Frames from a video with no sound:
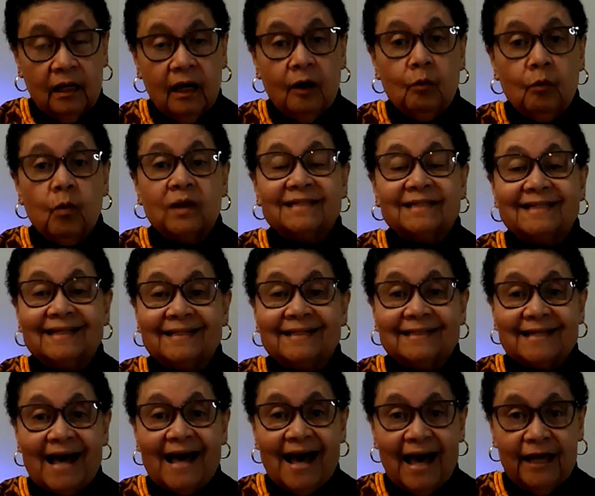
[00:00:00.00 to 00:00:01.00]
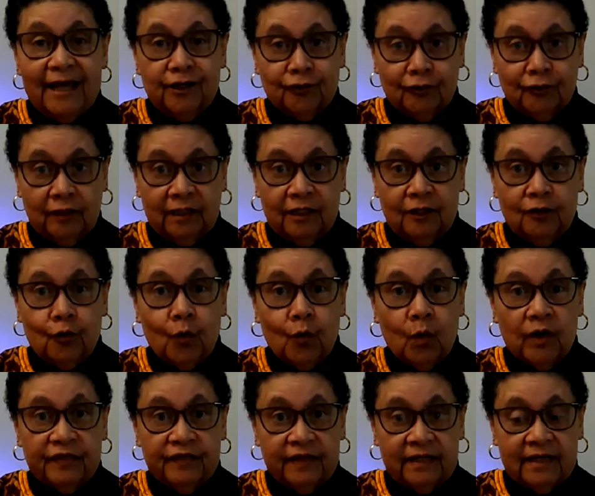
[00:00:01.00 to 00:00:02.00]
was entirely
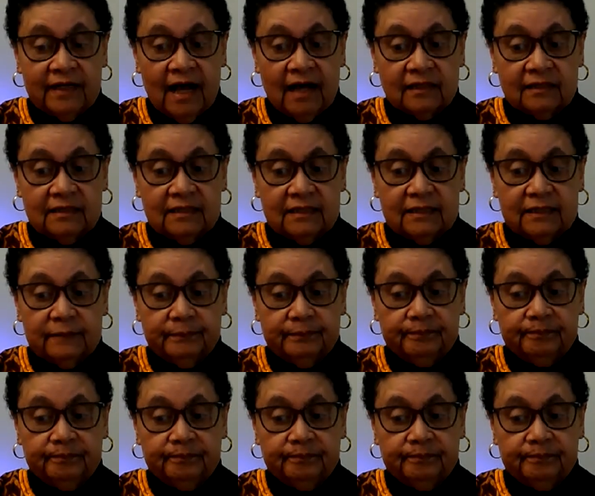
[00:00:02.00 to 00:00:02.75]
orthodox.